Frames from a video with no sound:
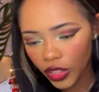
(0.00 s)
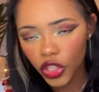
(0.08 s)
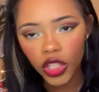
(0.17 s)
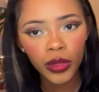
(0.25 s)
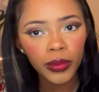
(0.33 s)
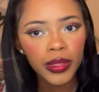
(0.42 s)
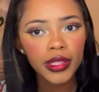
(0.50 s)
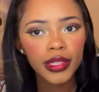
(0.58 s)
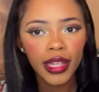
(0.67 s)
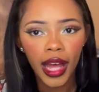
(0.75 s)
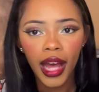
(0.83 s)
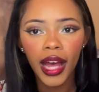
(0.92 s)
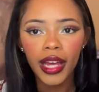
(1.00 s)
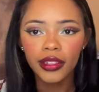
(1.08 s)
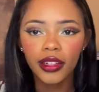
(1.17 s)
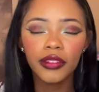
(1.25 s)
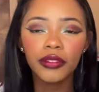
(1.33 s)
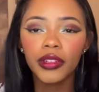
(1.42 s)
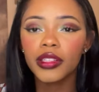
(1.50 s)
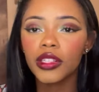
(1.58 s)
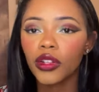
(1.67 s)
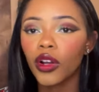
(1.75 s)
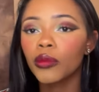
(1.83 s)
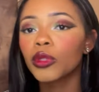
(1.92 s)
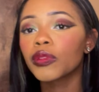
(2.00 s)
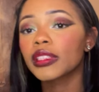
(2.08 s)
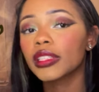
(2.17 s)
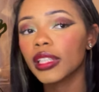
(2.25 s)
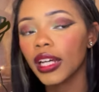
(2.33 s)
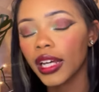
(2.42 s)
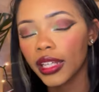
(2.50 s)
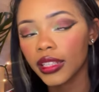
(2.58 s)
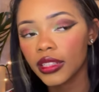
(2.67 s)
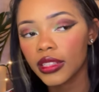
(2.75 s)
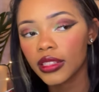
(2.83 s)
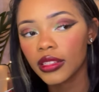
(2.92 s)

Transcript: She was not convinced on moving to the Heights.